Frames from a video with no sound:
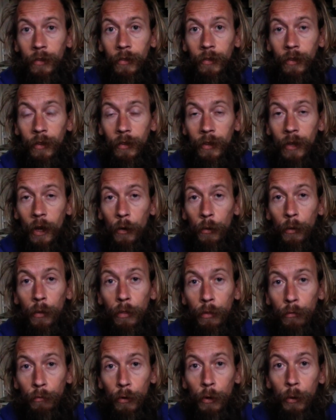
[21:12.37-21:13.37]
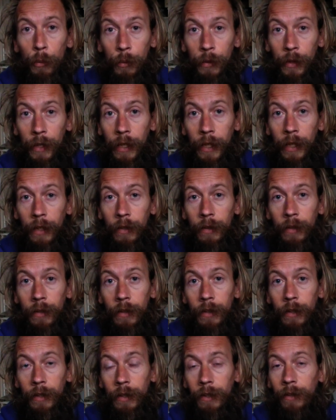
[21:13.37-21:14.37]
to go through with it,
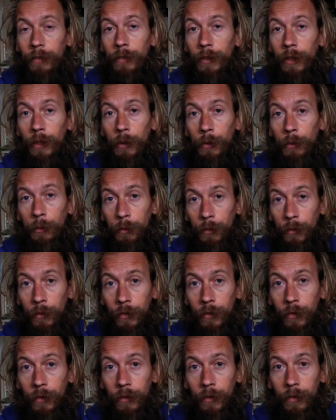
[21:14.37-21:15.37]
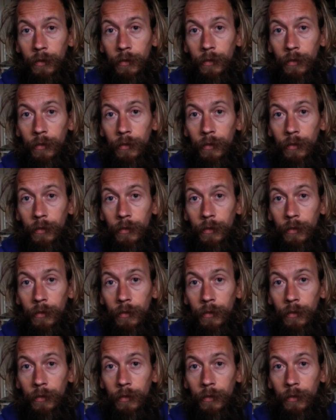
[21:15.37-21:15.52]
even though it was,